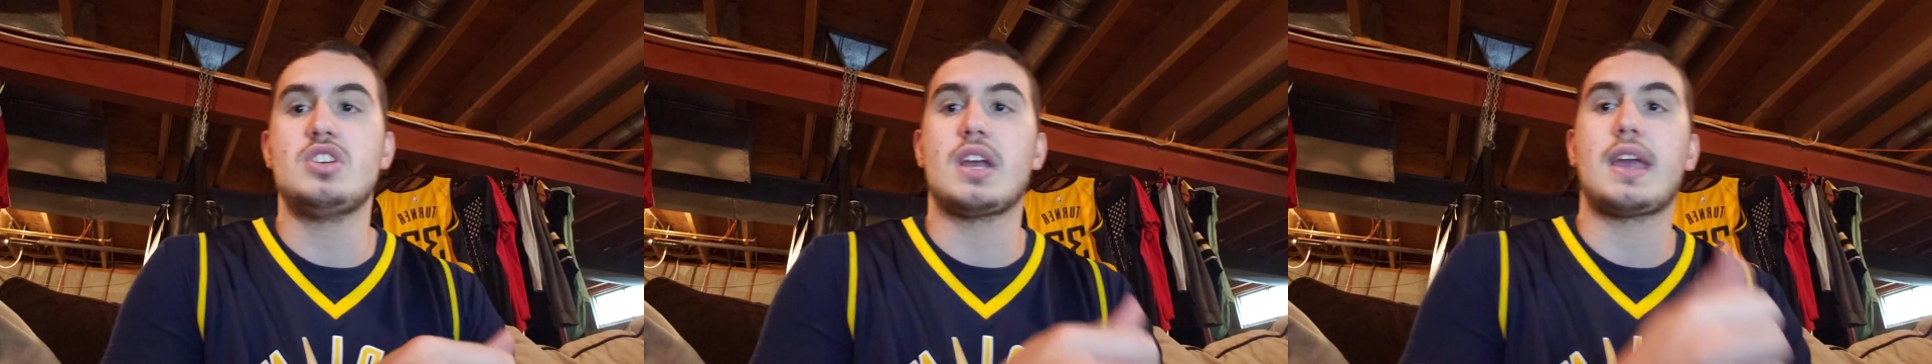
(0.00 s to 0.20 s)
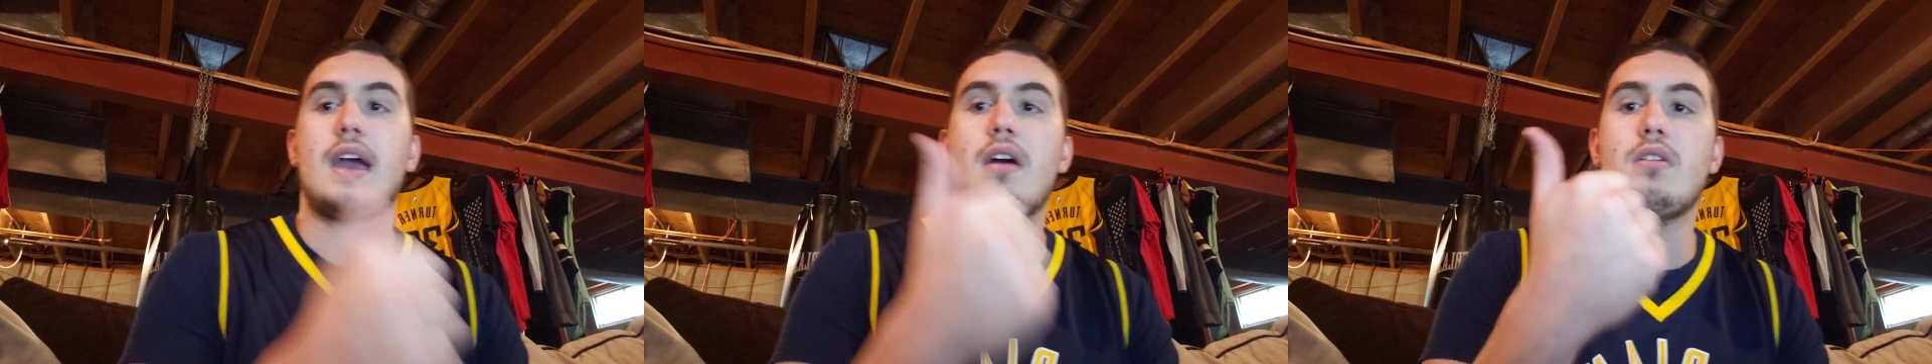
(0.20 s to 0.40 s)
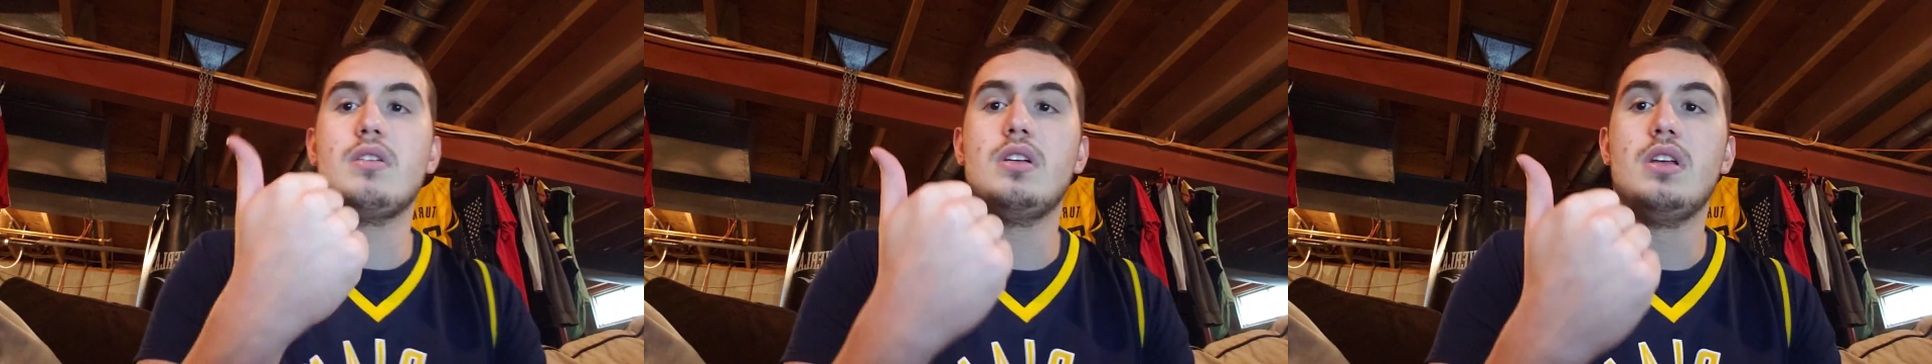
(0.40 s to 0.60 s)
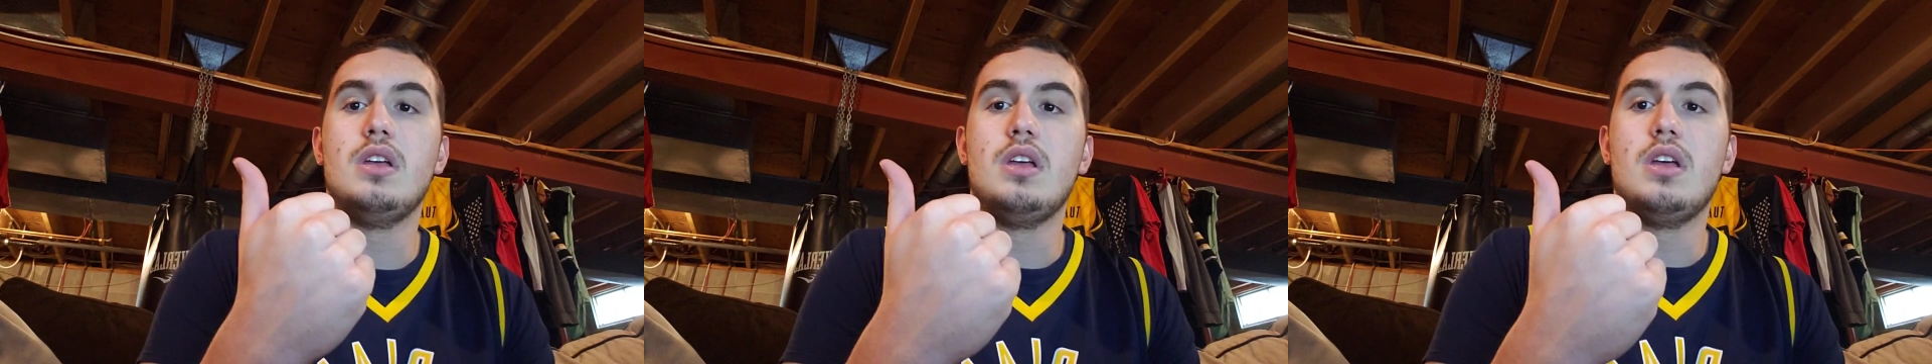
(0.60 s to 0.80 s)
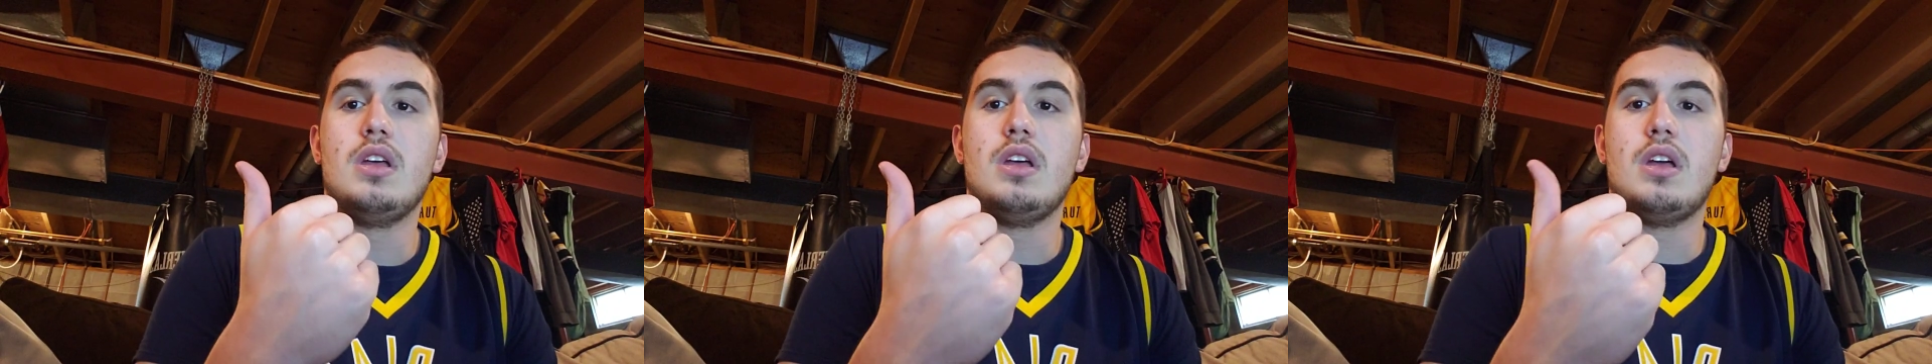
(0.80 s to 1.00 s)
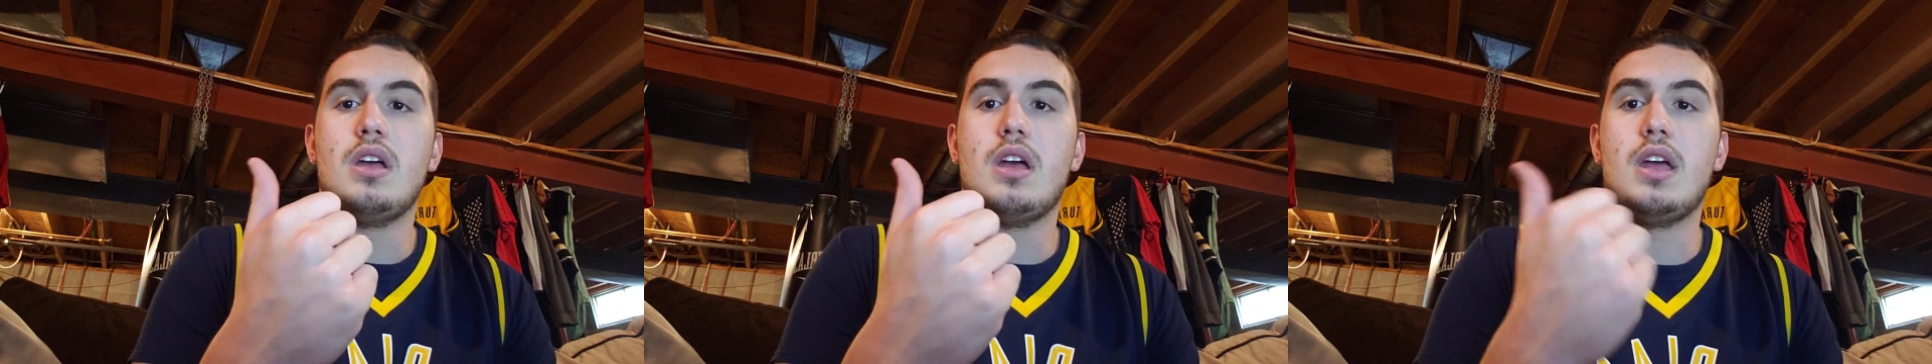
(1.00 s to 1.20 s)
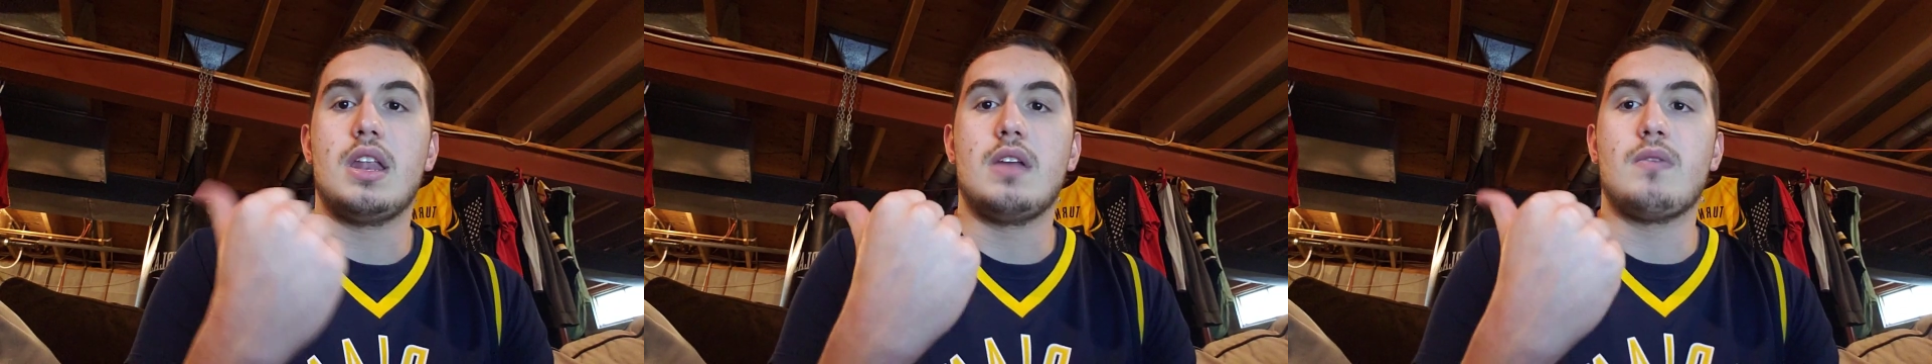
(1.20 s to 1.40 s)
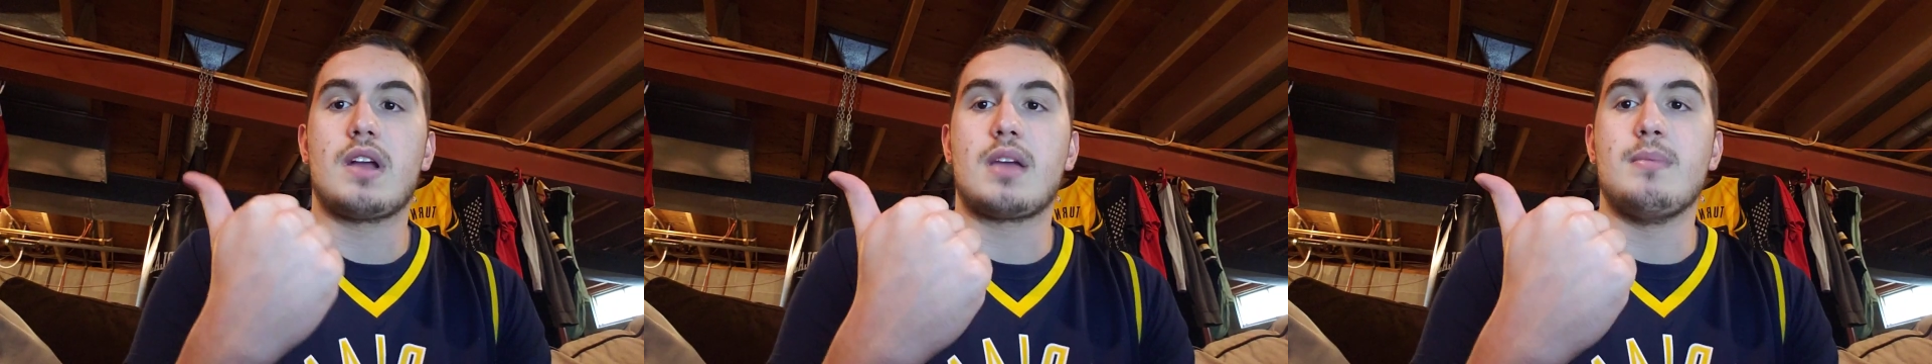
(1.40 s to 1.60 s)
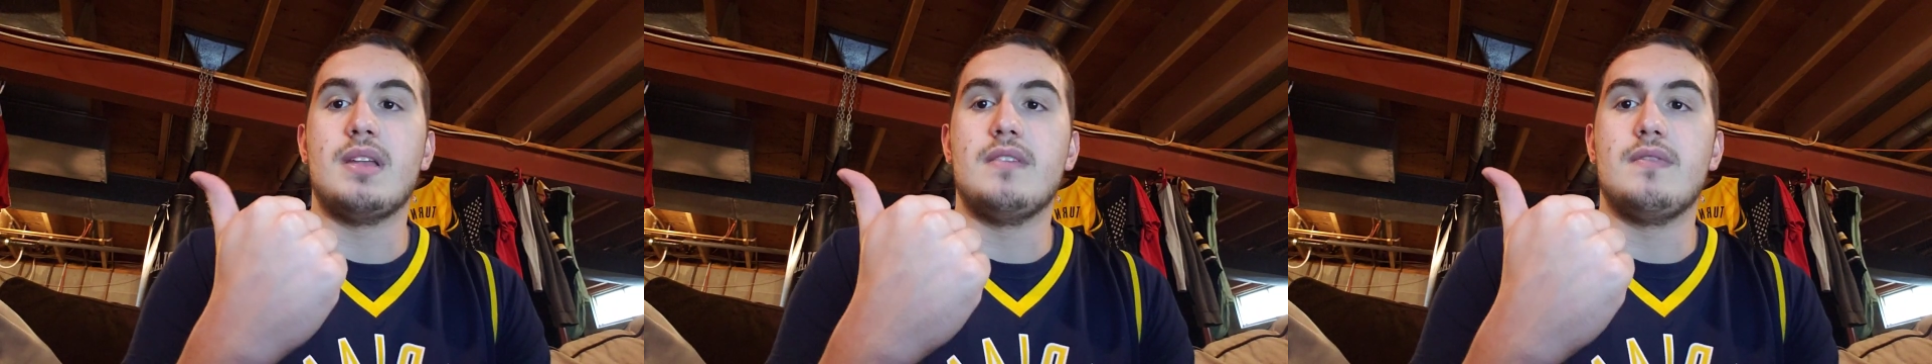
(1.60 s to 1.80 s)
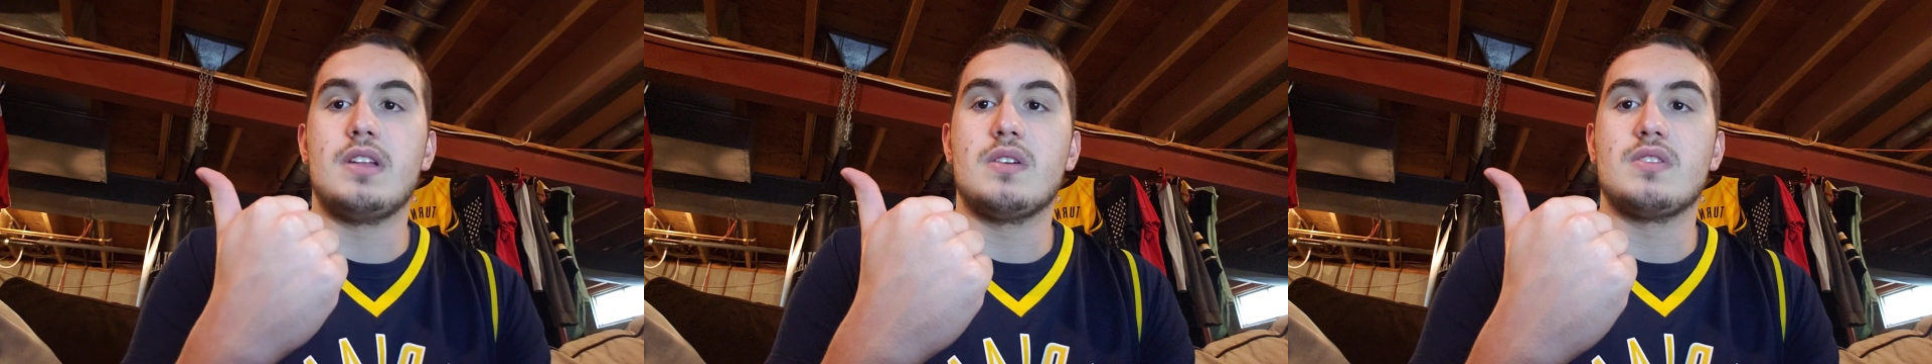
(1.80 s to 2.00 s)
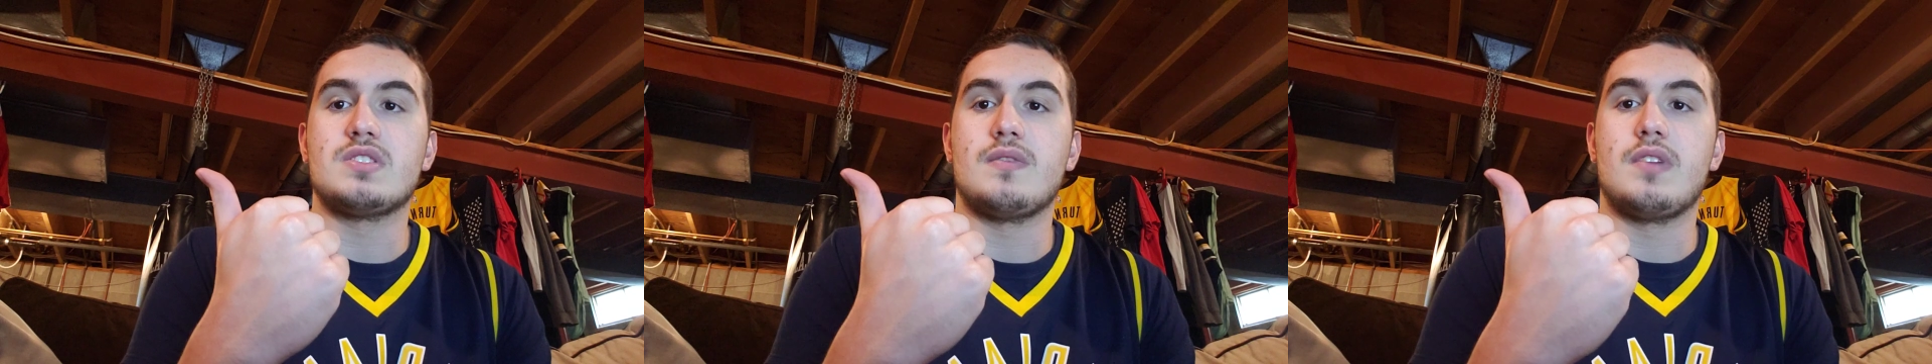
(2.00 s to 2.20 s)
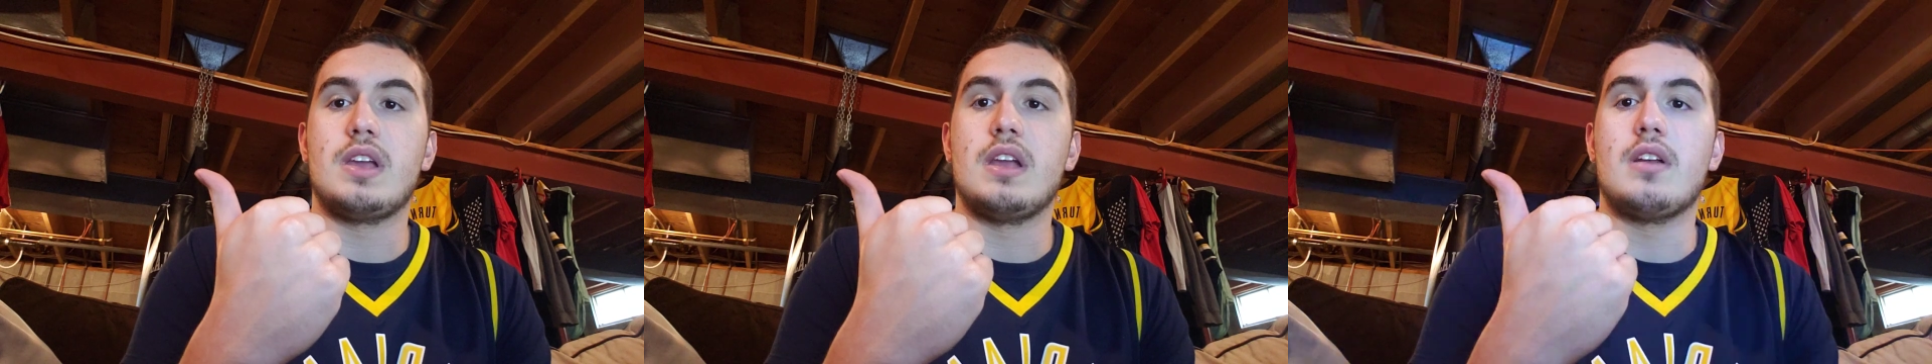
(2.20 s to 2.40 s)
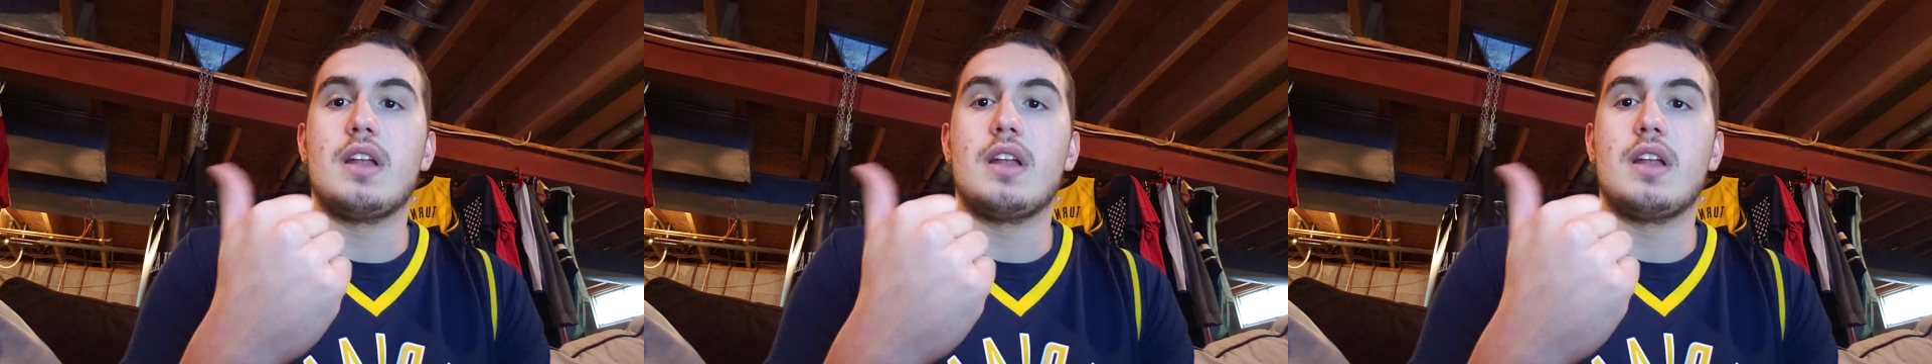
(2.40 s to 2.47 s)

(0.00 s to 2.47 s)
Check out any recommended videos over here,